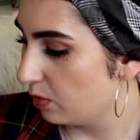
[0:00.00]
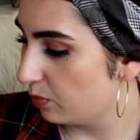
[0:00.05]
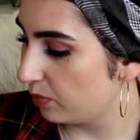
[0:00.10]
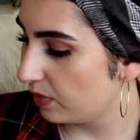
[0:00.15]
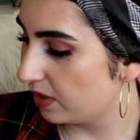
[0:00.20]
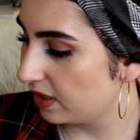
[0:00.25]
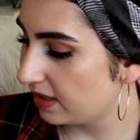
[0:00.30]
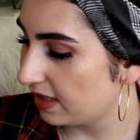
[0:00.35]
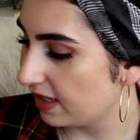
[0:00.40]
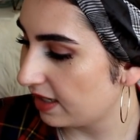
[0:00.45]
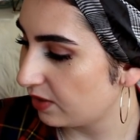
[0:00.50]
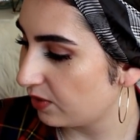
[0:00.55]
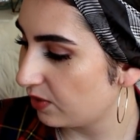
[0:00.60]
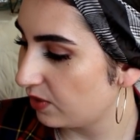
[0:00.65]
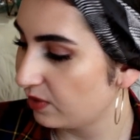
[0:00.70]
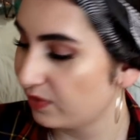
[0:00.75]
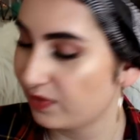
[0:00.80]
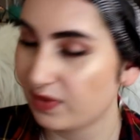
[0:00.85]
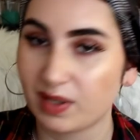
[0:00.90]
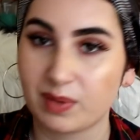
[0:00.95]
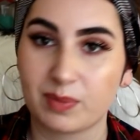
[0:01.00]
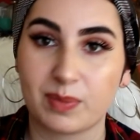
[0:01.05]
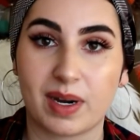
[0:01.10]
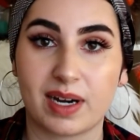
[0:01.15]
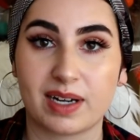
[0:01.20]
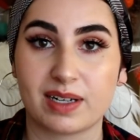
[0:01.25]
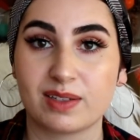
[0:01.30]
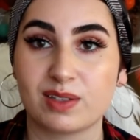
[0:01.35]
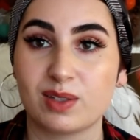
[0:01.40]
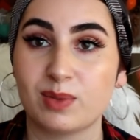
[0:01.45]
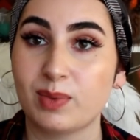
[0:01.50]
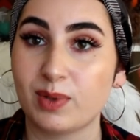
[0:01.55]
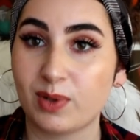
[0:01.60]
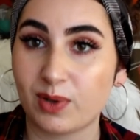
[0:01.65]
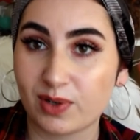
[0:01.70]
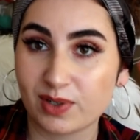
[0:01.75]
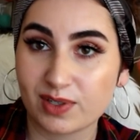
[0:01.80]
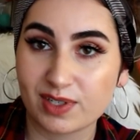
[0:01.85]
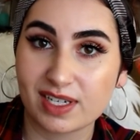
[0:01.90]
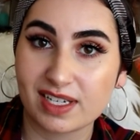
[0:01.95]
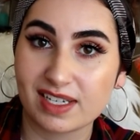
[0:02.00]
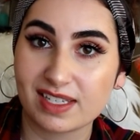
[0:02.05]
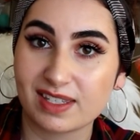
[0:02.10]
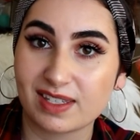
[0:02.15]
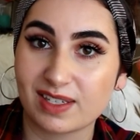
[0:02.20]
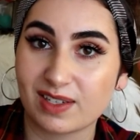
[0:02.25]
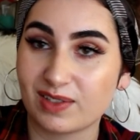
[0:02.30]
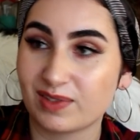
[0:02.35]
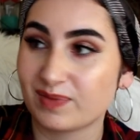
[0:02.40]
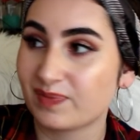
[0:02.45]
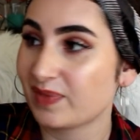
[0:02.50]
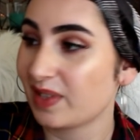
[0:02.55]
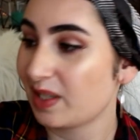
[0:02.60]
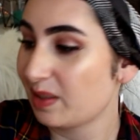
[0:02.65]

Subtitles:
But like all of them are super gorgeous and